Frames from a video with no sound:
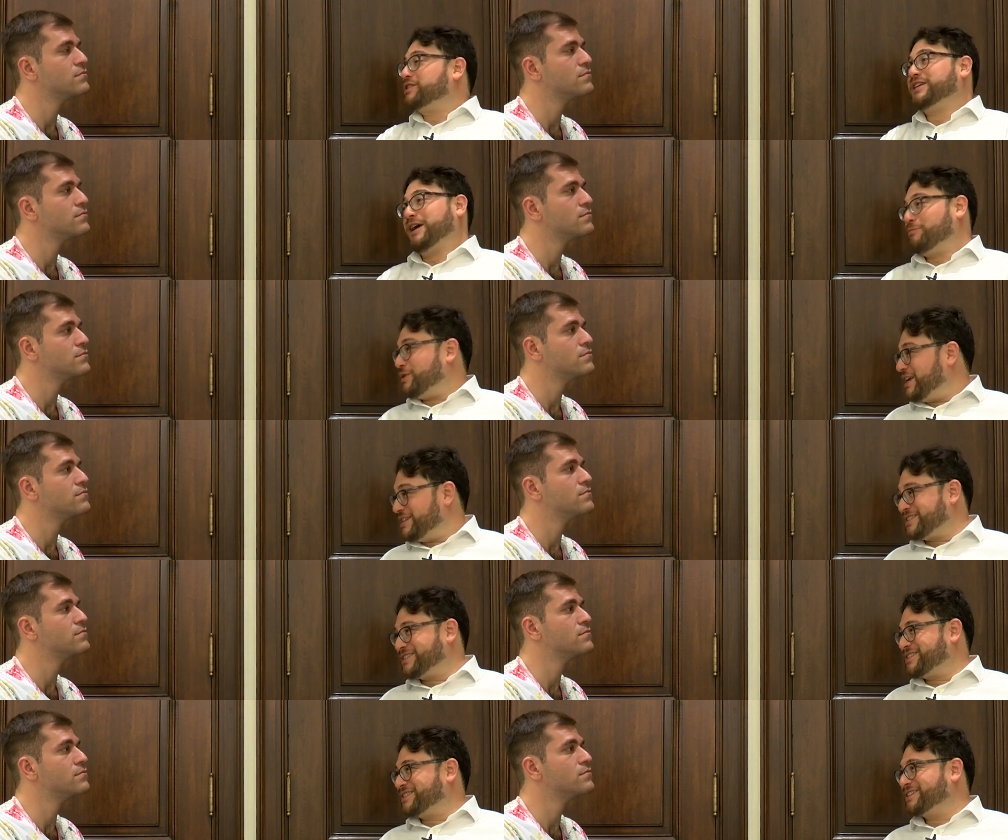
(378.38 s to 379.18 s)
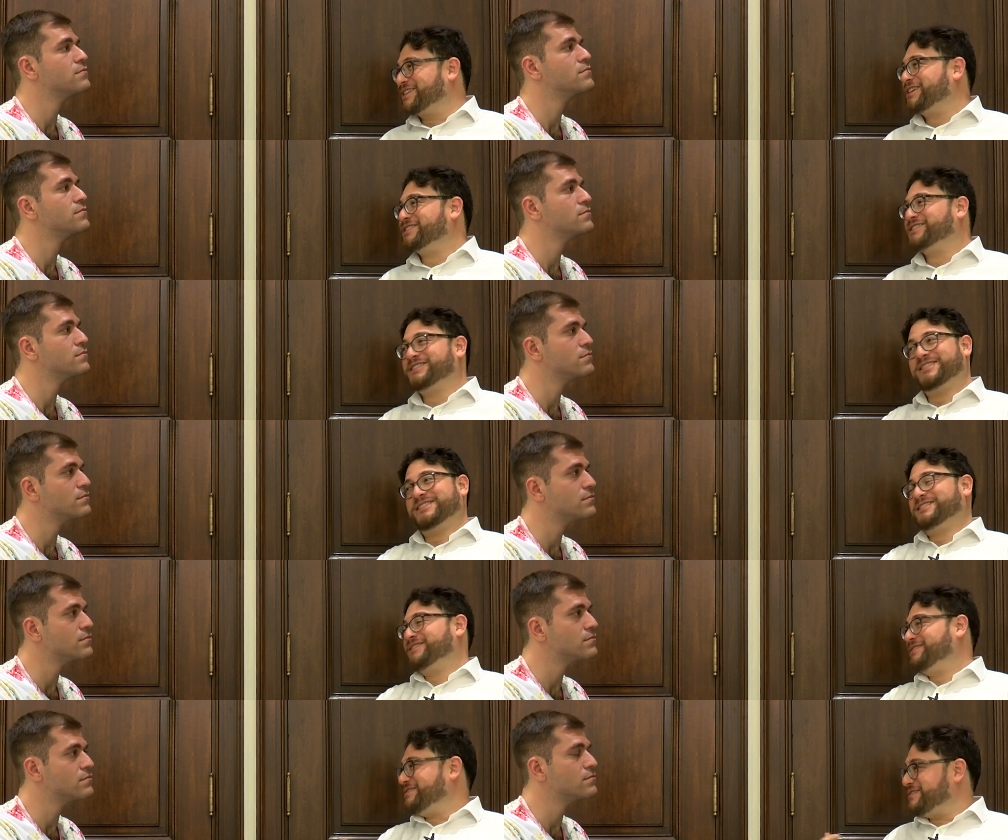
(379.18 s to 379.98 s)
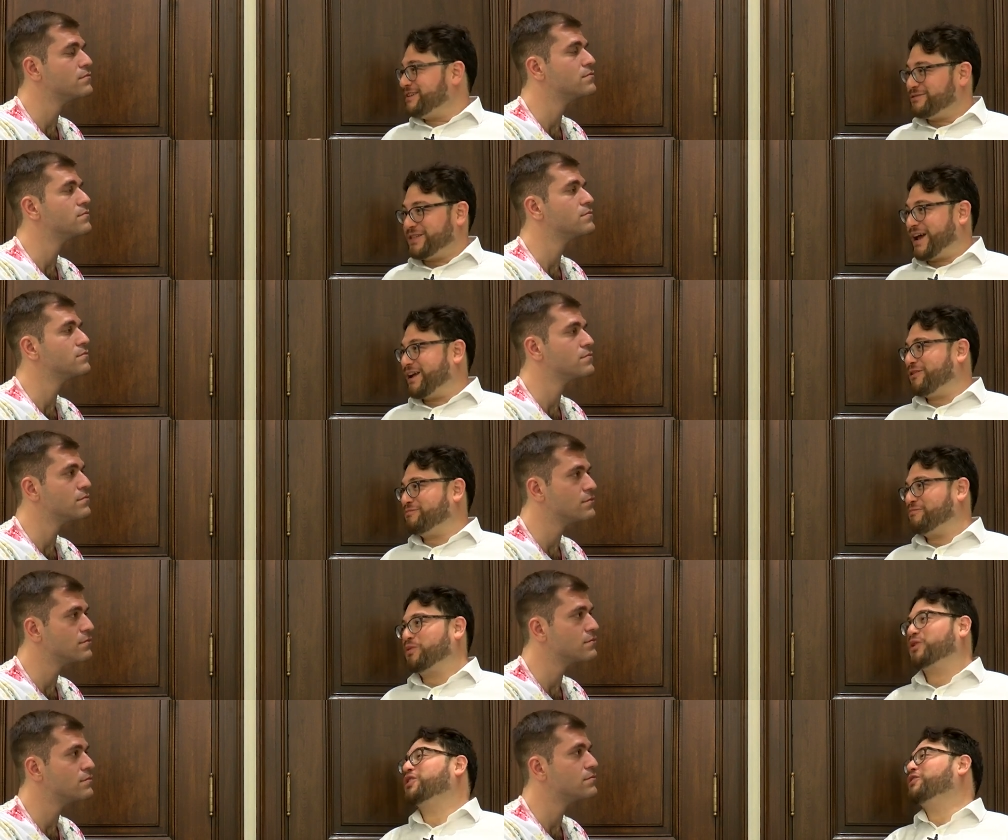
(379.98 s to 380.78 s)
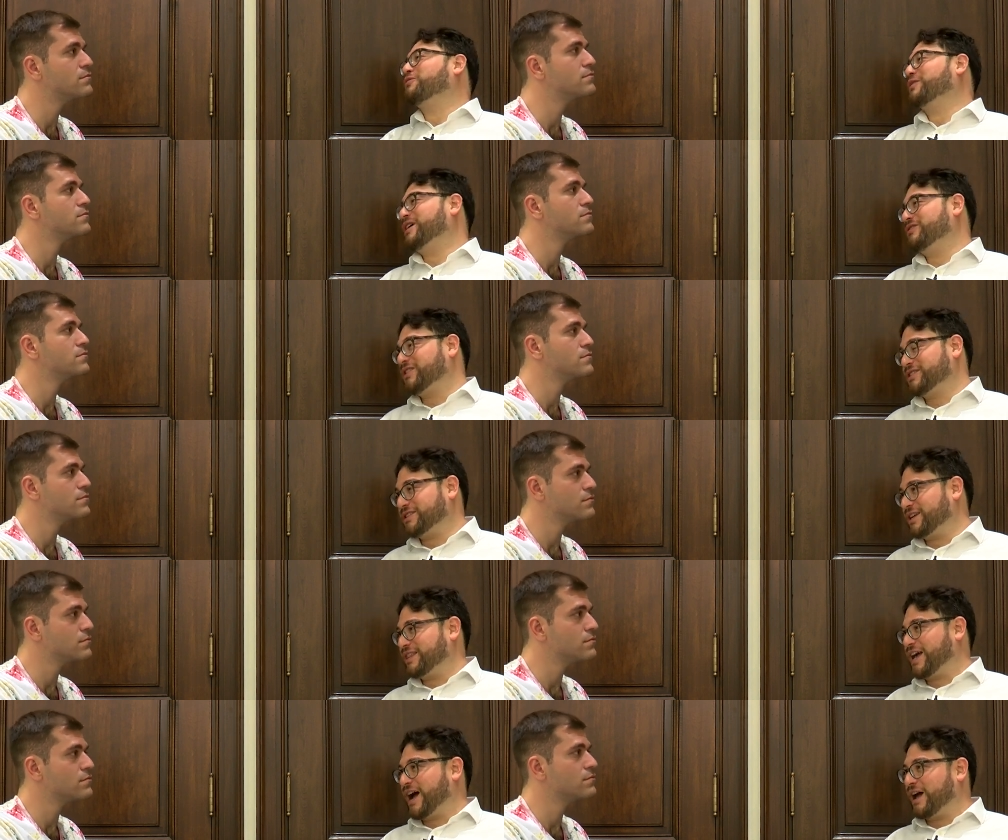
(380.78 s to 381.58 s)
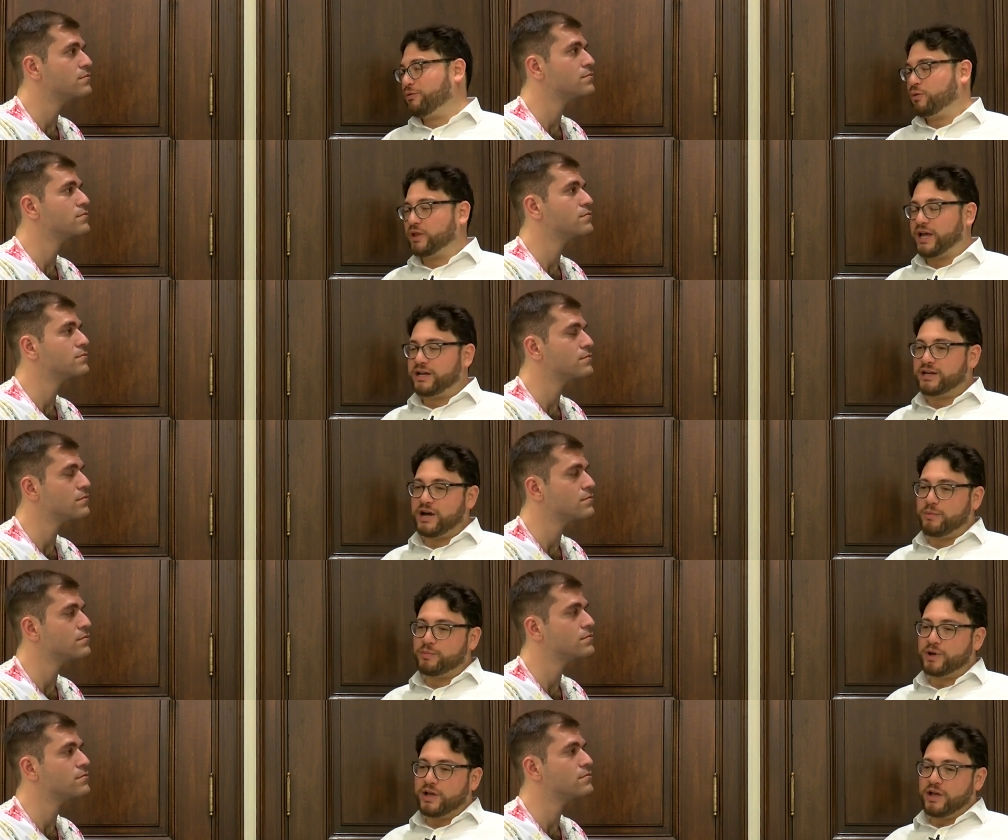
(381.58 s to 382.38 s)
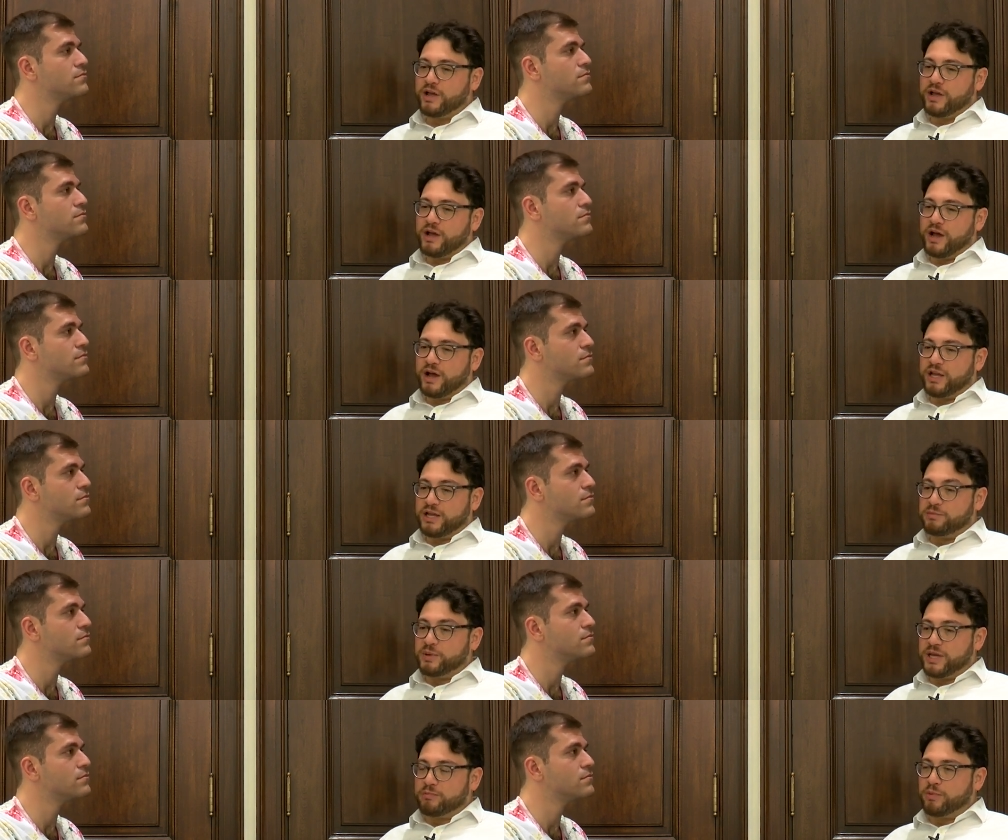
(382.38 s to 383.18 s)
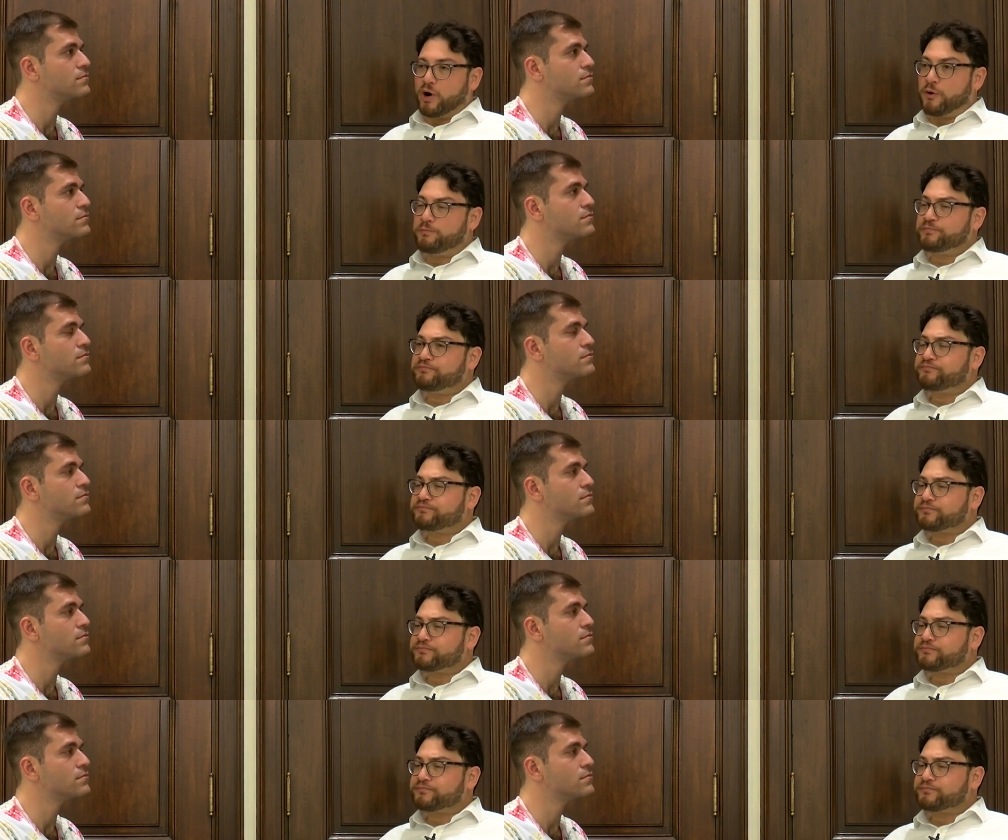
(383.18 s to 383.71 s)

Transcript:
Speaker 1: contaminants because you know that mercury and things like that will end up uh, in people.